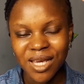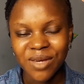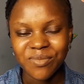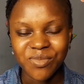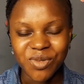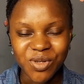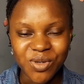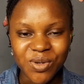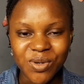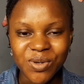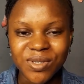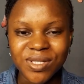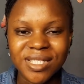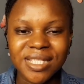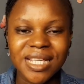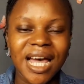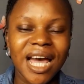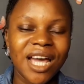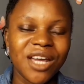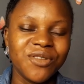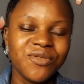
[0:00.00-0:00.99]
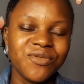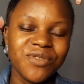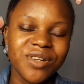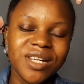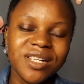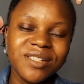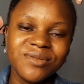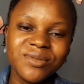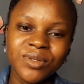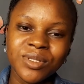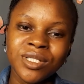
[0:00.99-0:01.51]
because I really
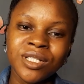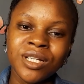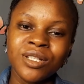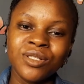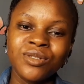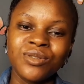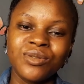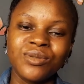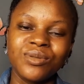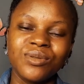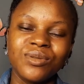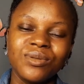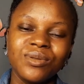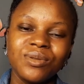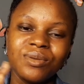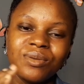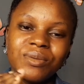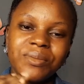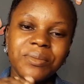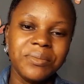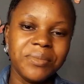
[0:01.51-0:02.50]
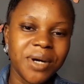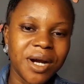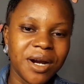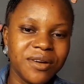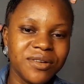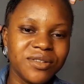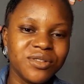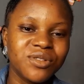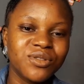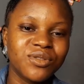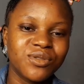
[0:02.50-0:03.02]
wanted to marry
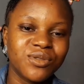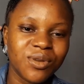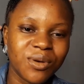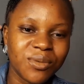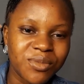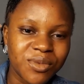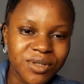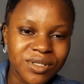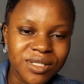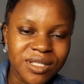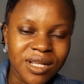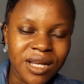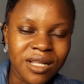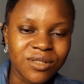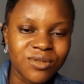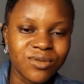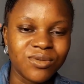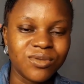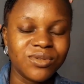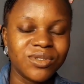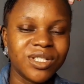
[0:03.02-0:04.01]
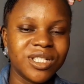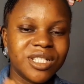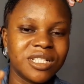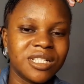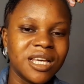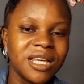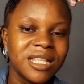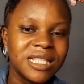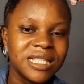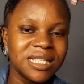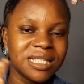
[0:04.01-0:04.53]
someone that would
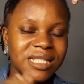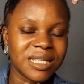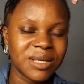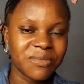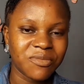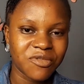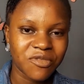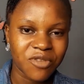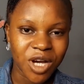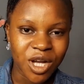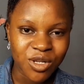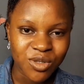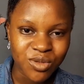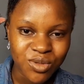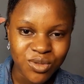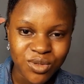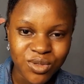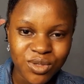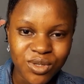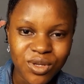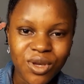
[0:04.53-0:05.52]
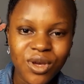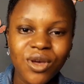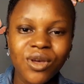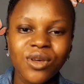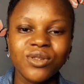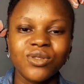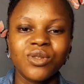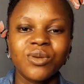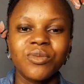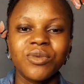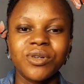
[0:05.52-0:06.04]
share the same values,
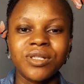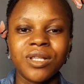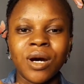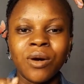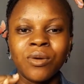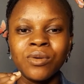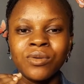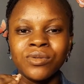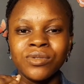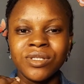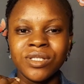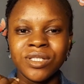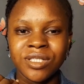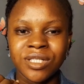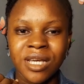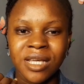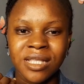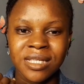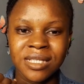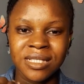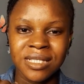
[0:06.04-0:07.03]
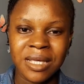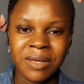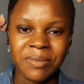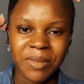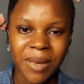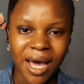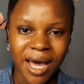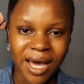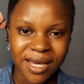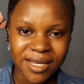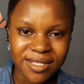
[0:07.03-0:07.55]
someone that would share the same
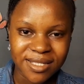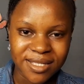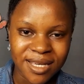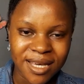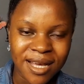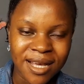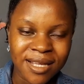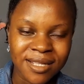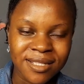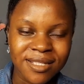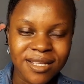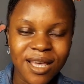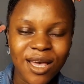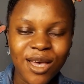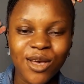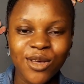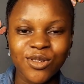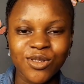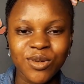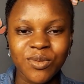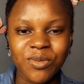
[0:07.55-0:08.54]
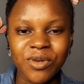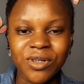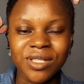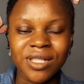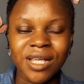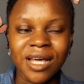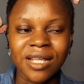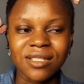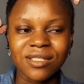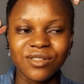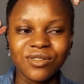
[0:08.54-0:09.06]
ideas, someone
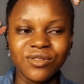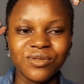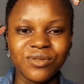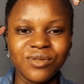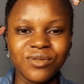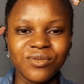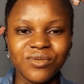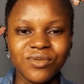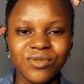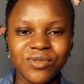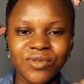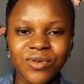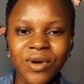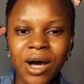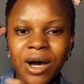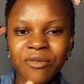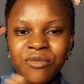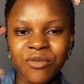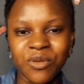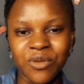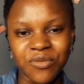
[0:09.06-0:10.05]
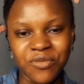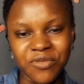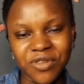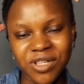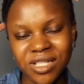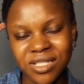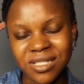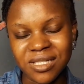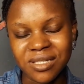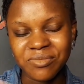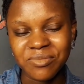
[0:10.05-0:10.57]
that, you know, would not have
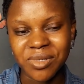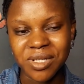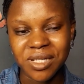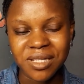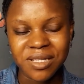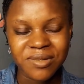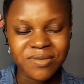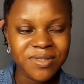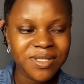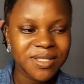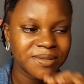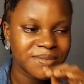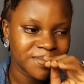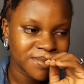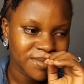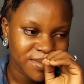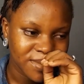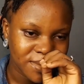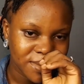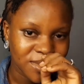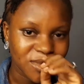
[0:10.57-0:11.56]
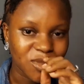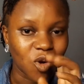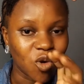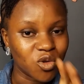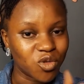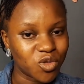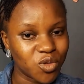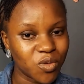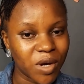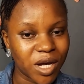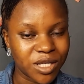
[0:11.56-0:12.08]
conflicting beliefs, or
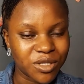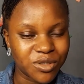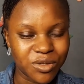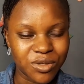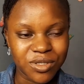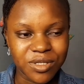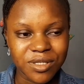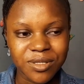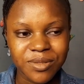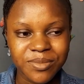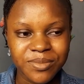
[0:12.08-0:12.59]
so I thought.